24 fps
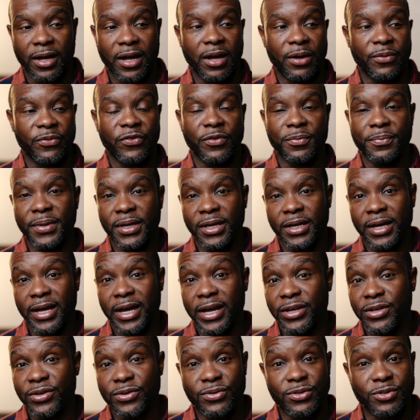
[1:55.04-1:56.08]
For me, I
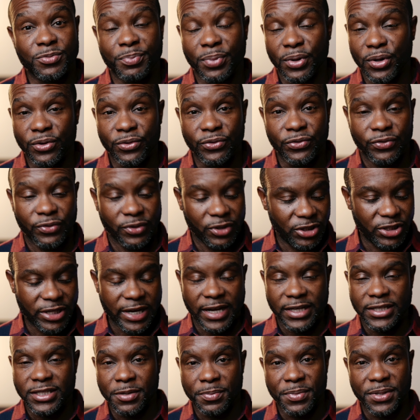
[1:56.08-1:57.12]
use both
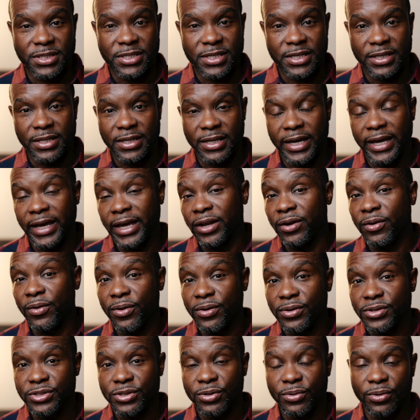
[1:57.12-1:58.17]
ChatGPT and
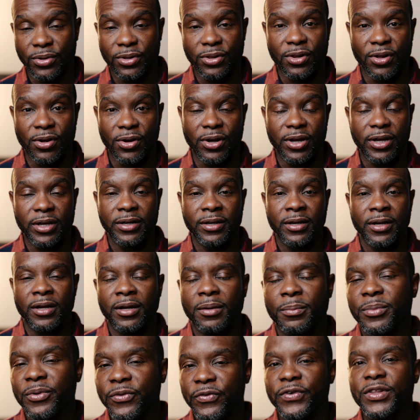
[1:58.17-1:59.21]
also Claude.
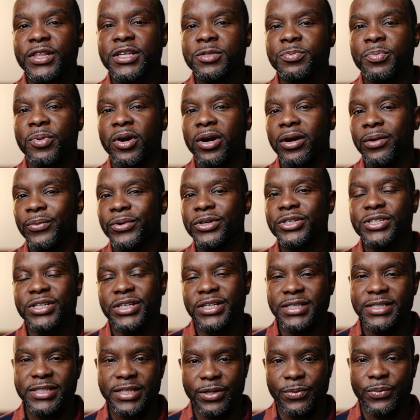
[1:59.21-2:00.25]
But for this part, we're just going to
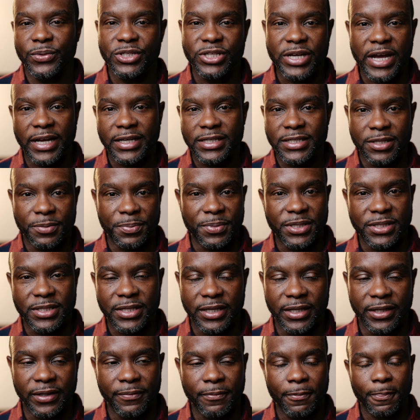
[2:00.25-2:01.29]
stick with
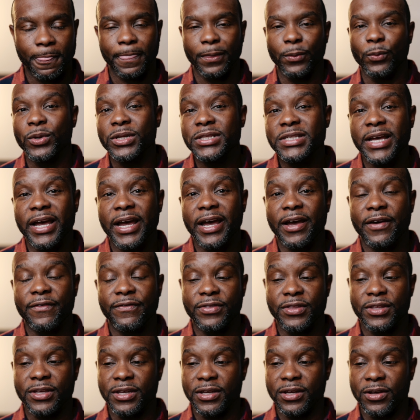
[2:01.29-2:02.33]
ChatGPT. Once I have
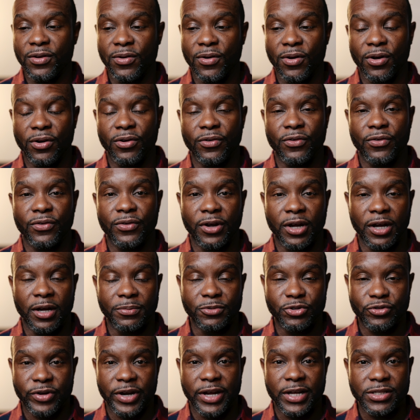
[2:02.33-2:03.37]
the call not
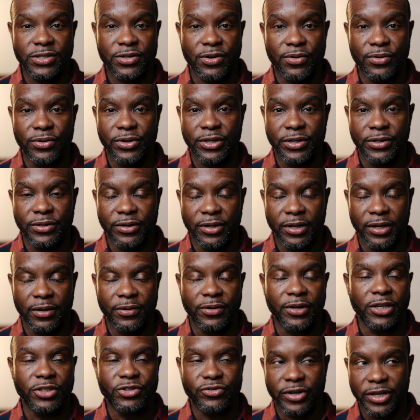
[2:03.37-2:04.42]

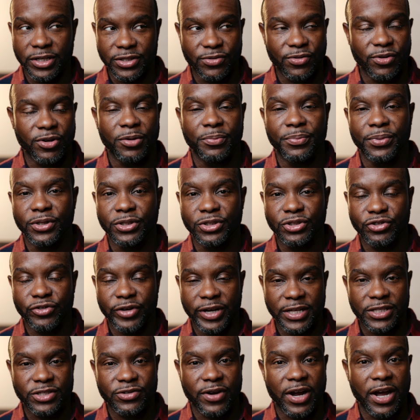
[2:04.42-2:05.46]
transcoded, but
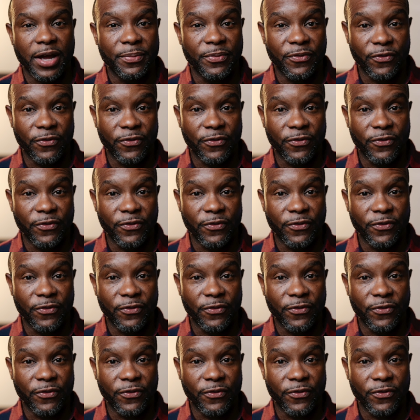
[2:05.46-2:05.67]
transcribed